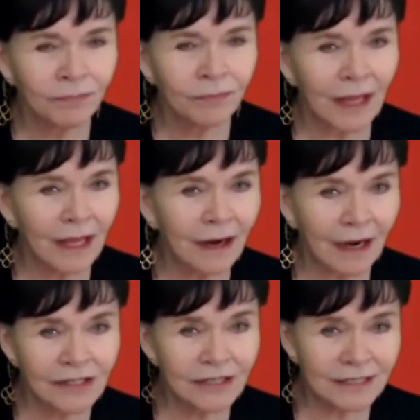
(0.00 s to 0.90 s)
And I
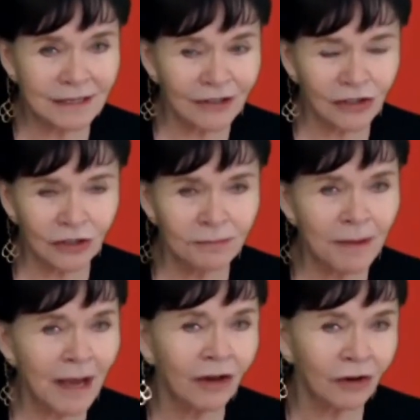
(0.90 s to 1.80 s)
just I turned my
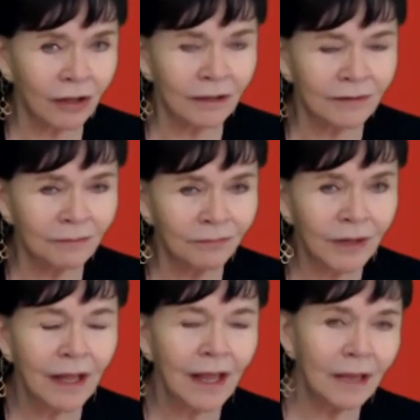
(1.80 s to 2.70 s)
back on all of them
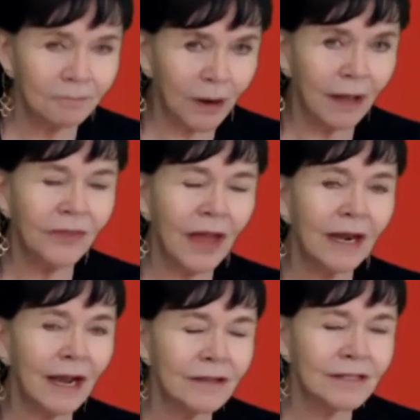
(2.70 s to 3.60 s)
and bought that
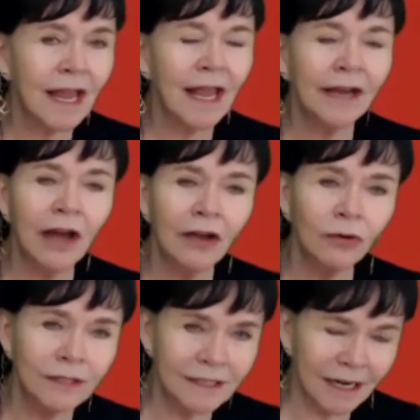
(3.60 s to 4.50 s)
house. And not
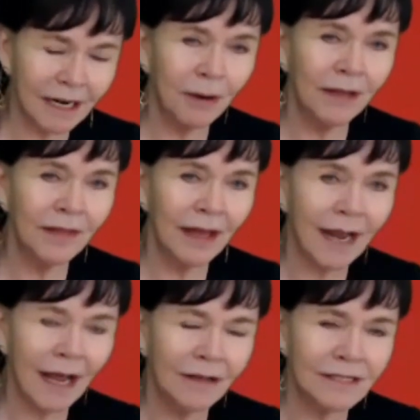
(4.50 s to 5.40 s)
only did I buy that
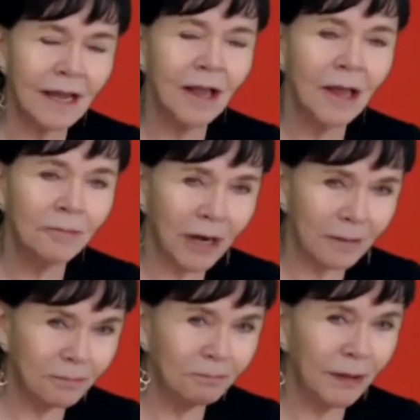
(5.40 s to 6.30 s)
house, but I
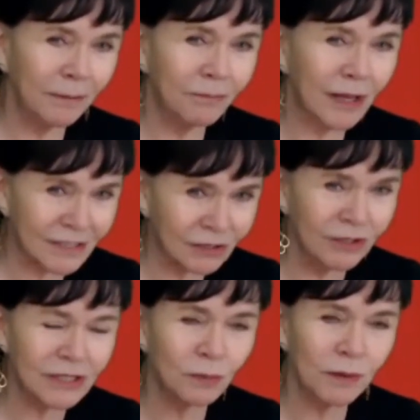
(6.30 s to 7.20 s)
as soon
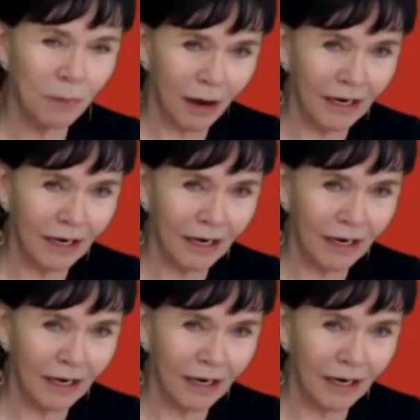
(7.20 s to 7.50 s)
as we bought